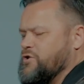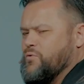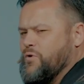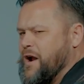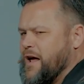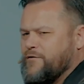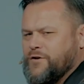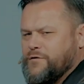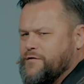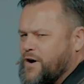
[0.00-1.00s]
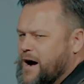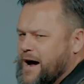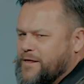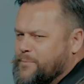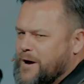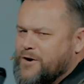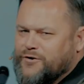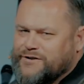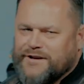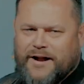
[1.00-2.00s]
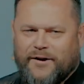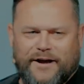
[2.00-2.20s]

you will never defy the boundaries that our